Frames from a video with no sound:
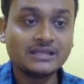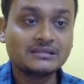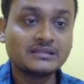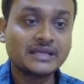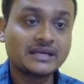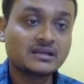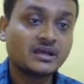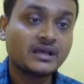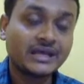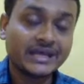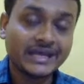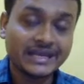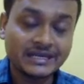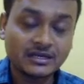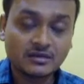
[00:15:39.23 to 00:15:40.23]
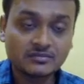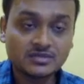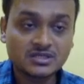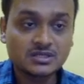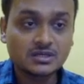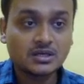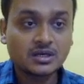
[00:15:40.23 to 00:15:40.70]
in that editor of
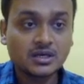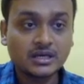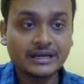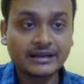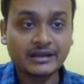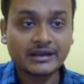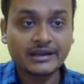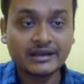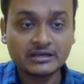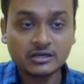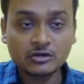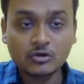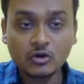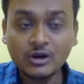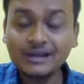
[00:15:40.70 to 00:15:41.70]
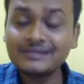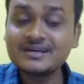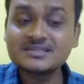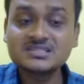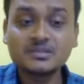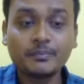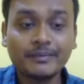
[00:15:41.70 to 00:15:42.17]
the literary editor called
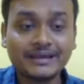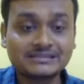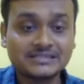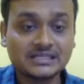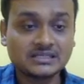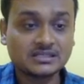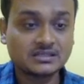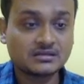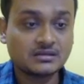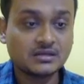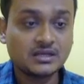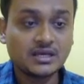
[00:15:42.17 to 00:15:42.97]
The Spectator.